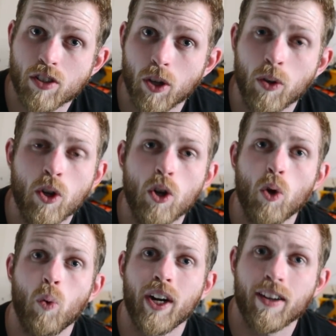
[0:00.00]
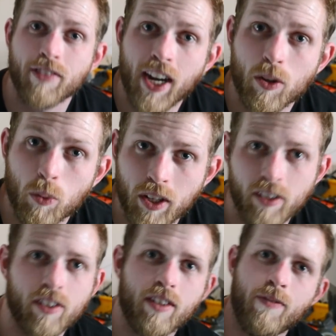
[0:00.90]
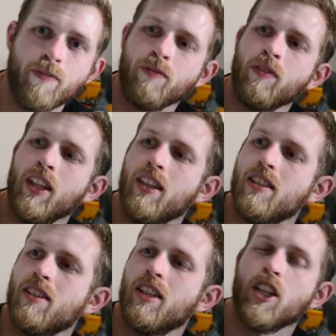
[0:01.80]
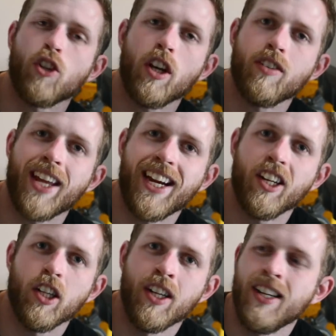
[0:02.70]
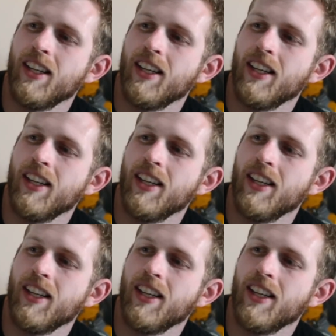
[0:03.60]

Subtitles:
So what I found was, this is an exhaust hanger.